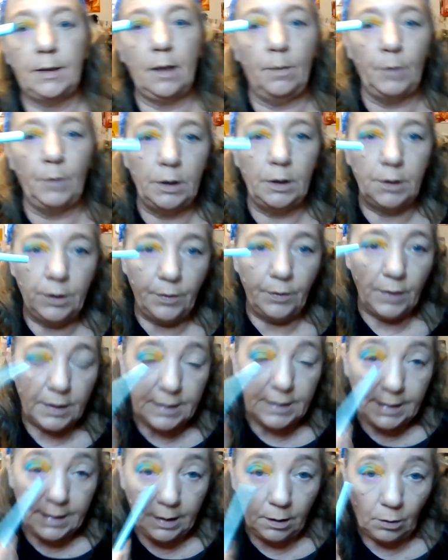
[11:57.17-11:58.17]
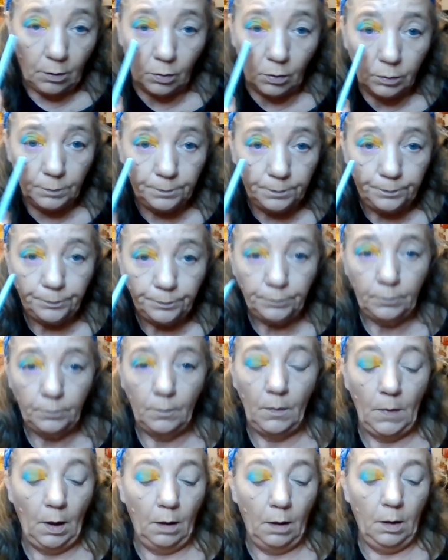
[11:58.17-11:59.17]
do the teal,
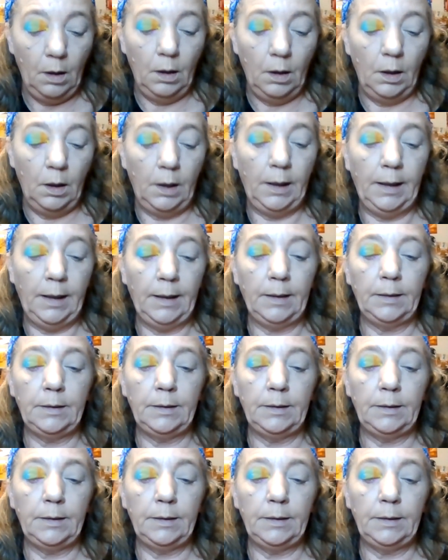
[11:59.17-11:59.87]
and I'm going to